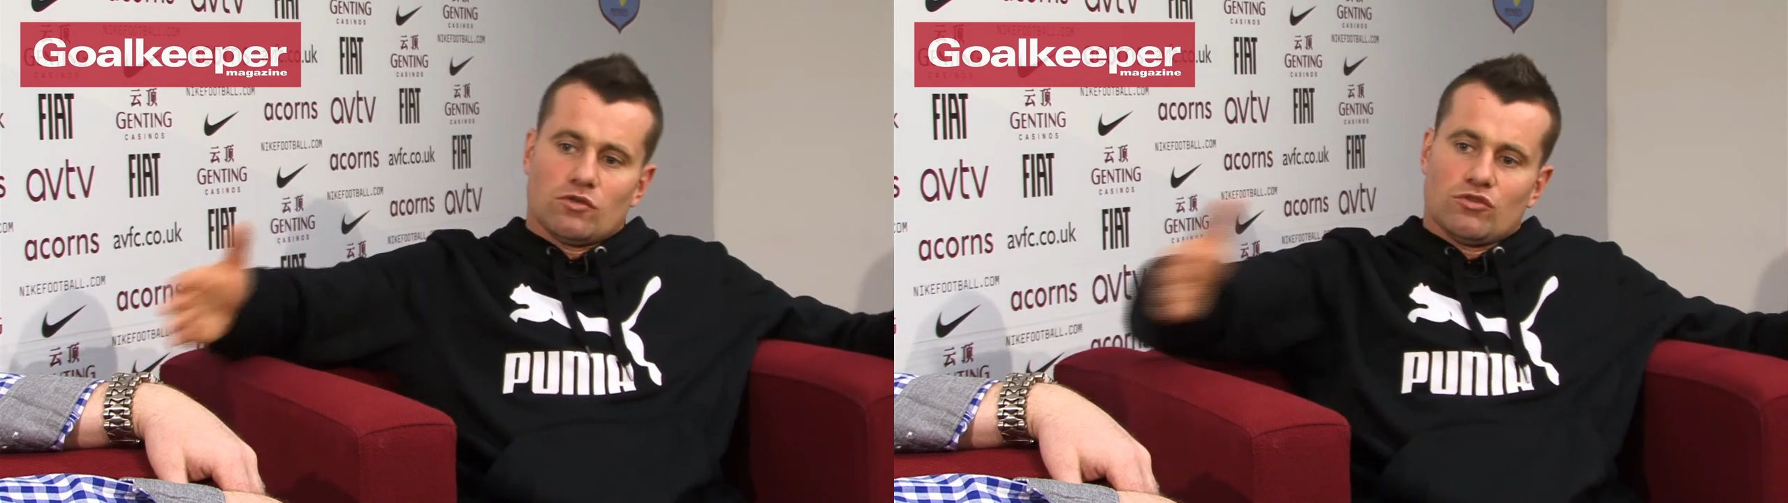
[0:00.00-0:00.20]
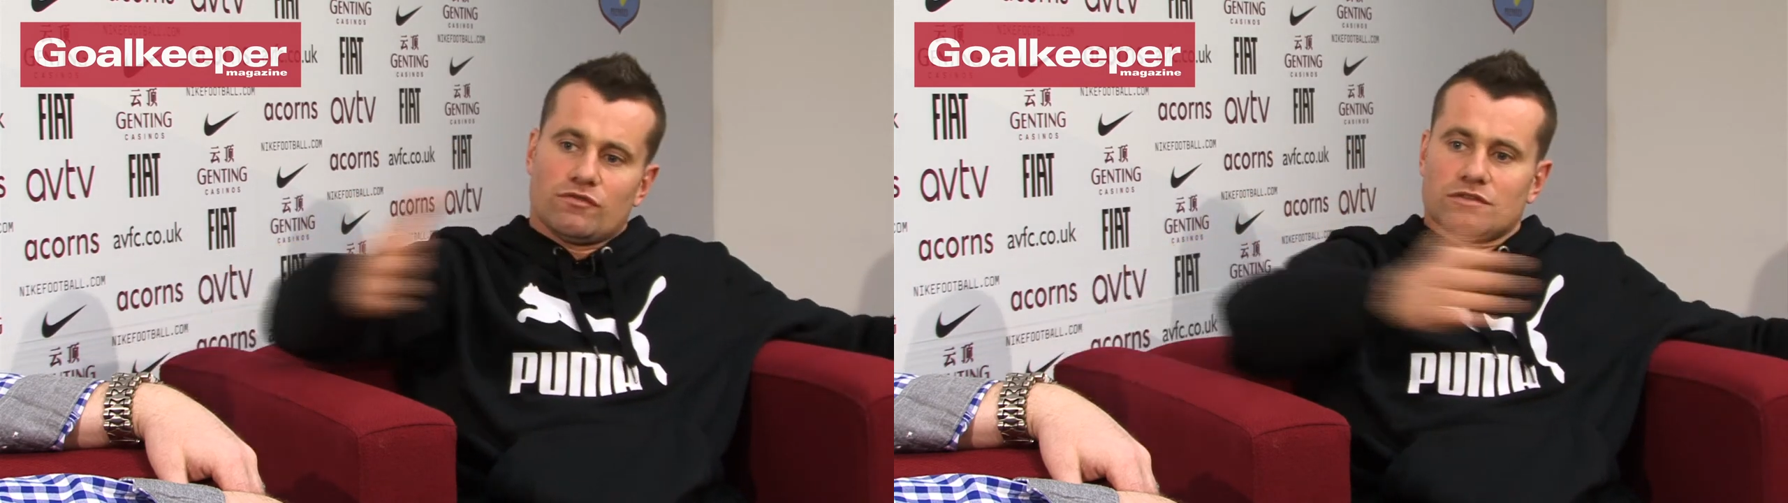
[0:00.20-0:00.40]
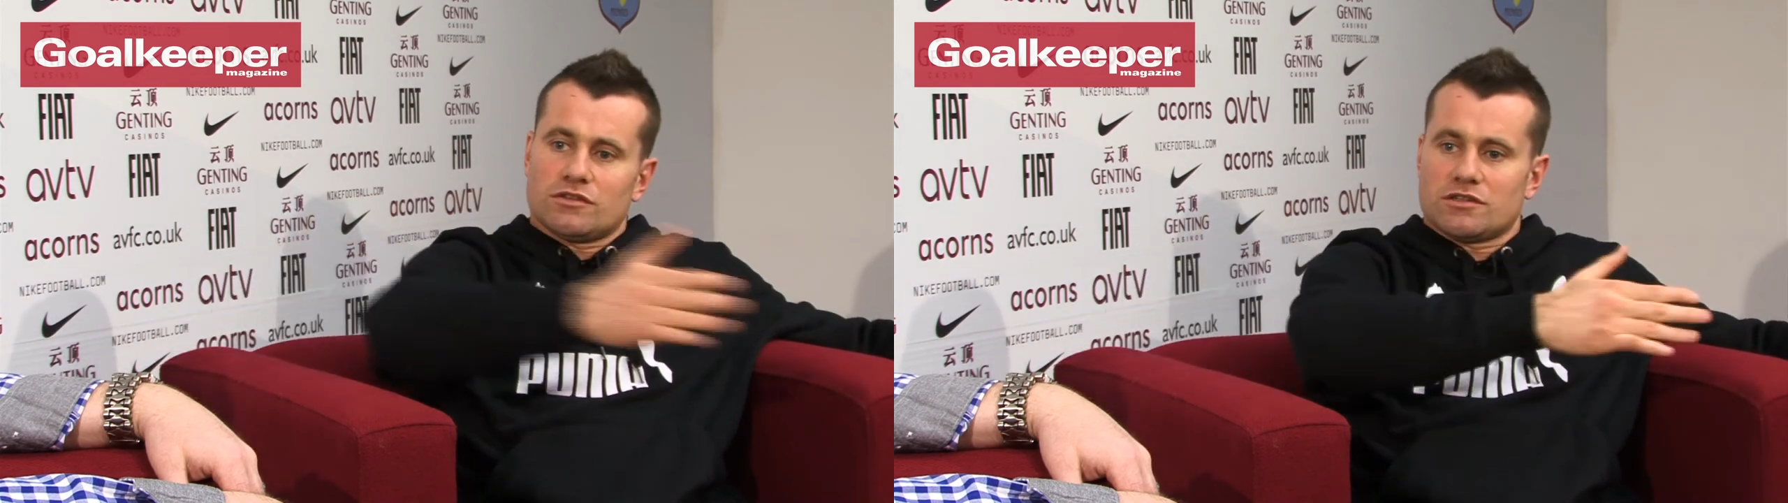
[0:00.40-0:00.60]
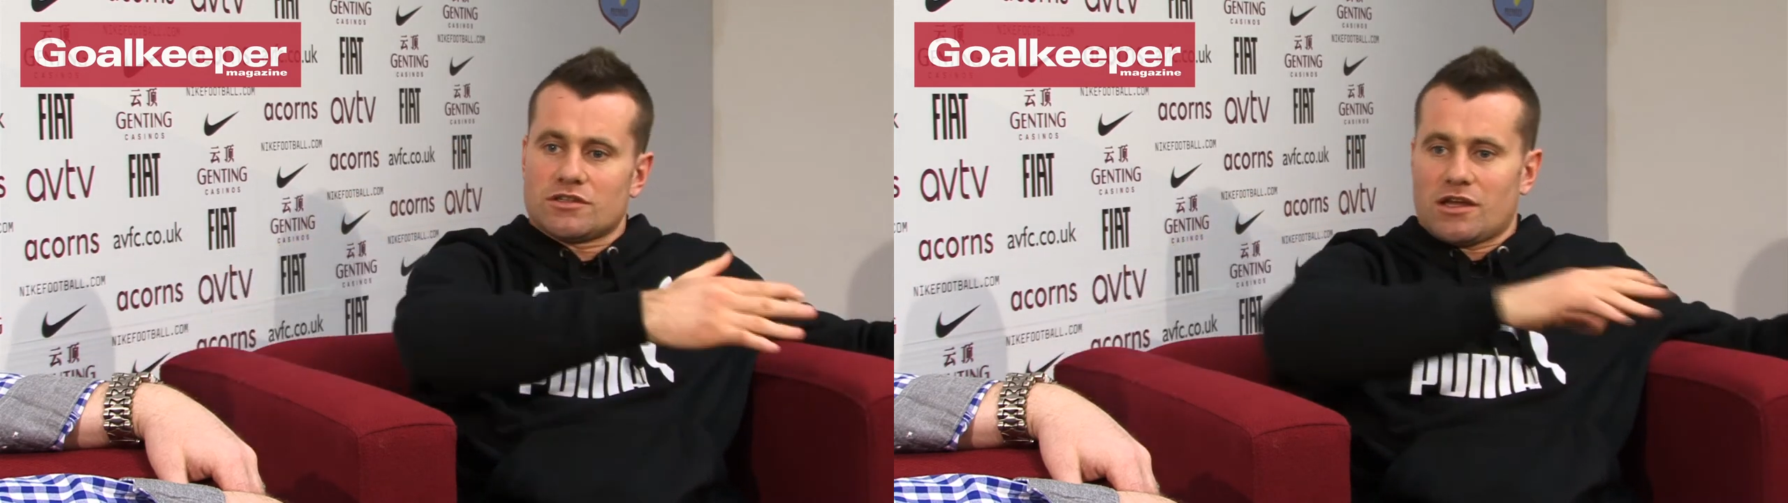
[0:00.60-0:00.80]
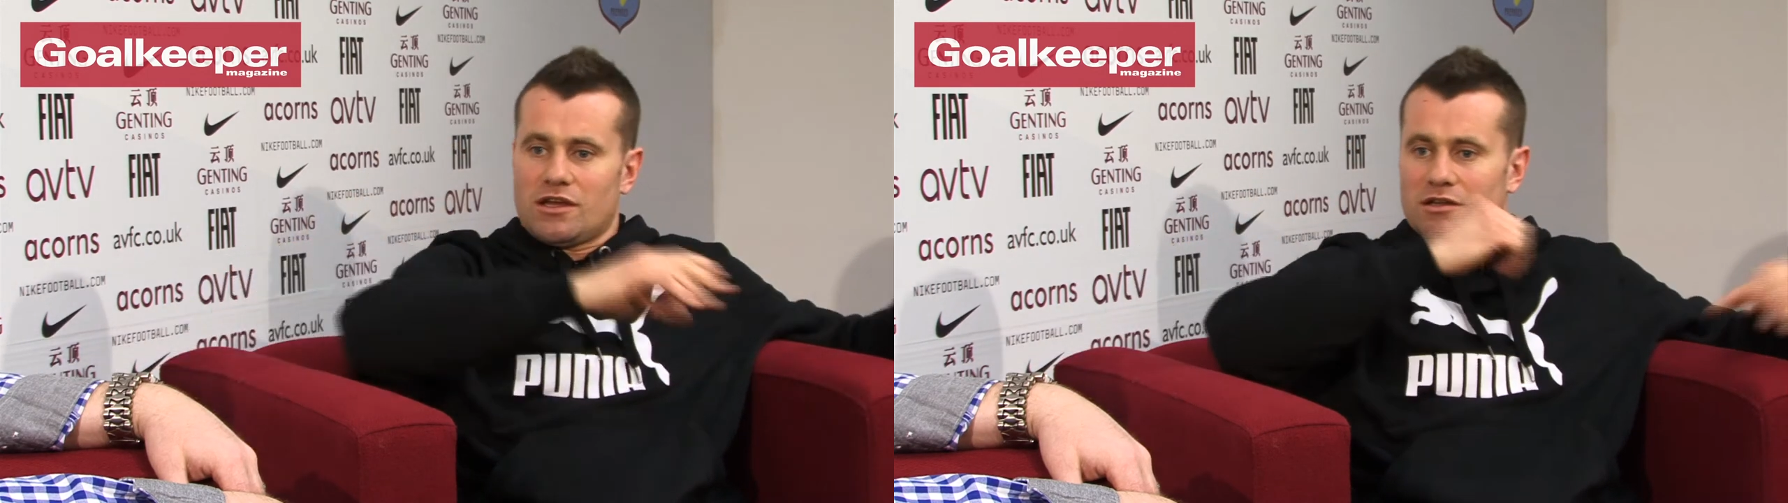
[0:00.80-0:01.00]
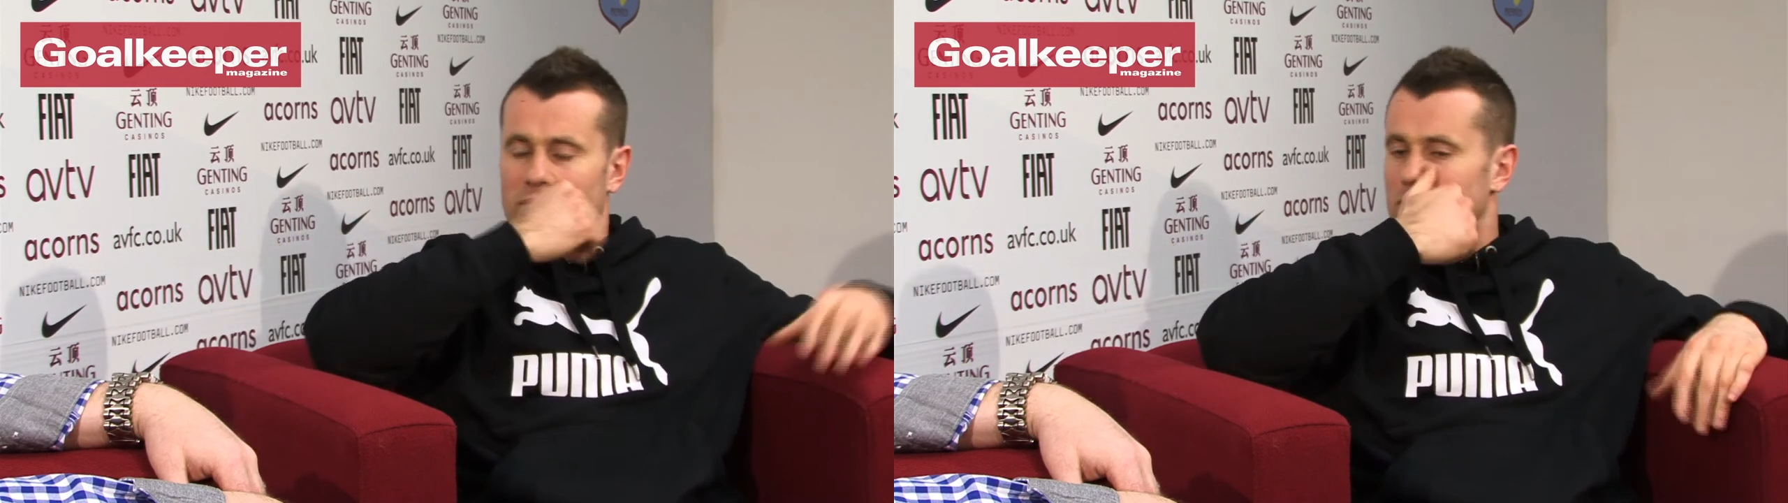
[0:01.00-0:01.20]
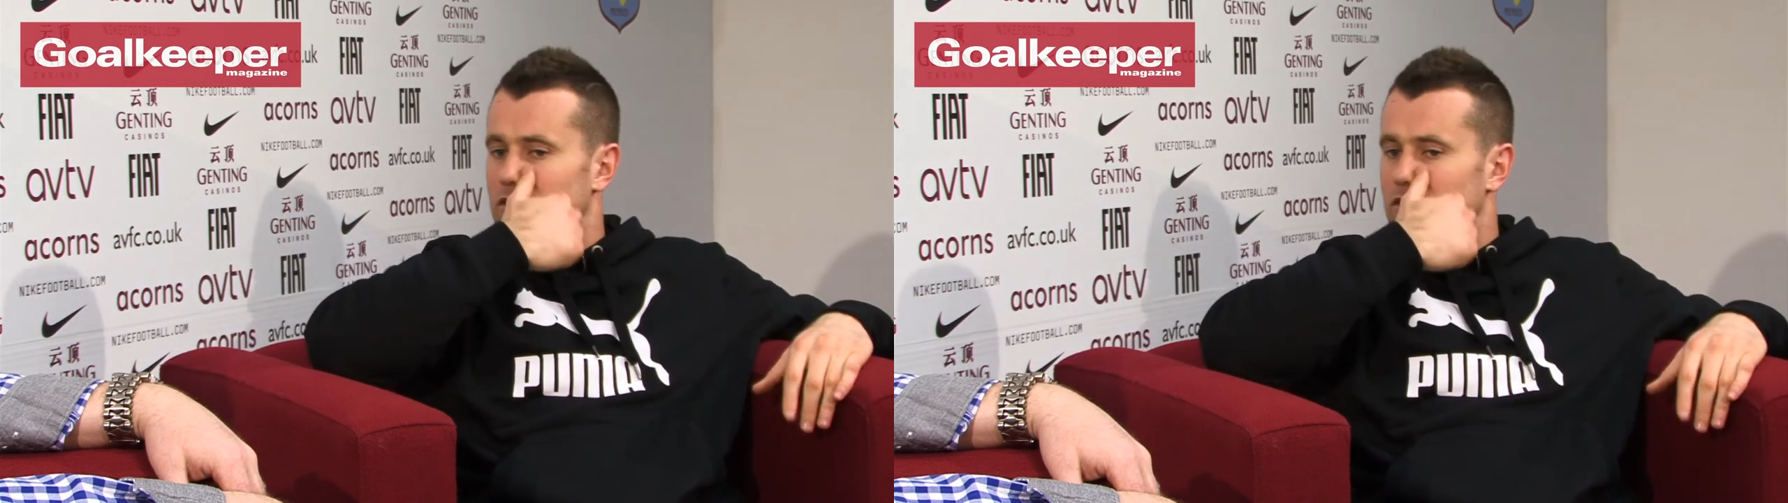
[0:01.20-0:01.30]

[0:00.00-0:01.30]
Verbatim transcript: moving to the side and,